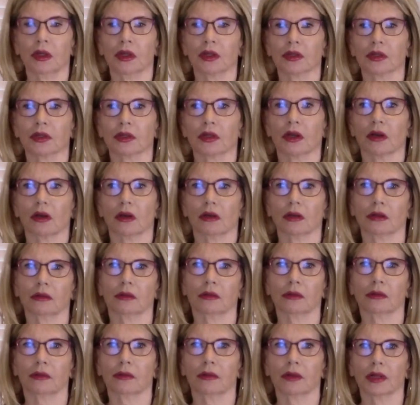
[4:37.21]
So
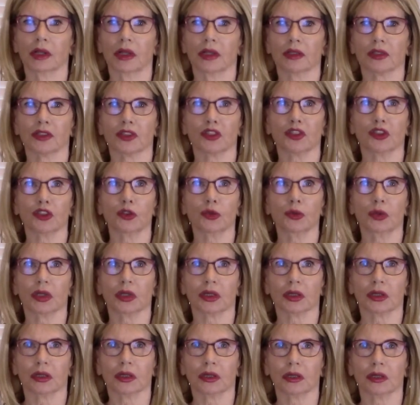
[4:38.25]
let's do
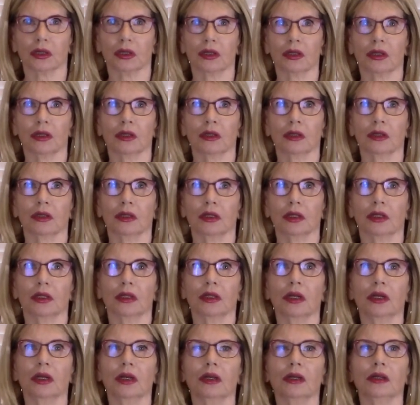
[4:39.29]
it.
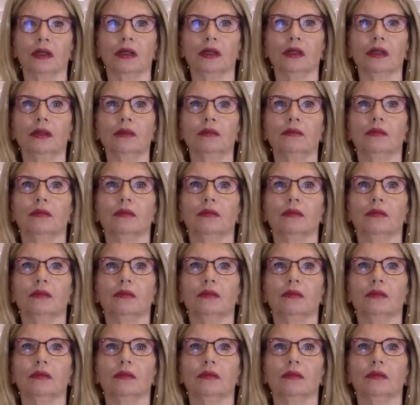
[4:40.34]
Inhale